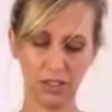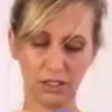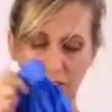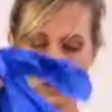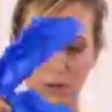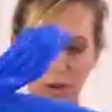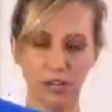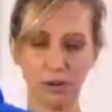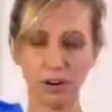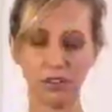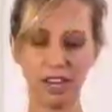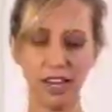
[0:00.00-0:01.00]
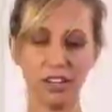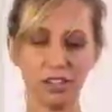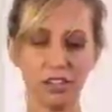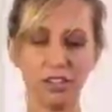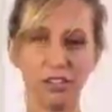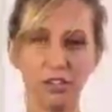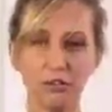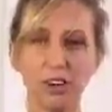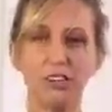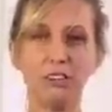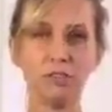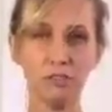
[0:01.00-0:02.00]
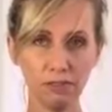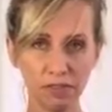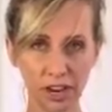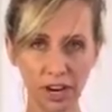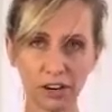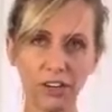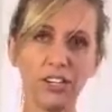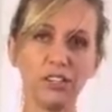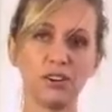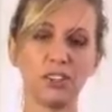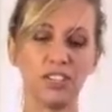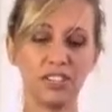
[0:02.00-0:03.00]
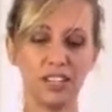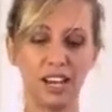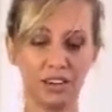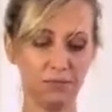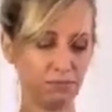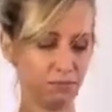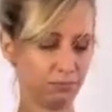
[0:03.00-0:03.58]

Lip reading: Start working around the edge until you find the very stretchy side.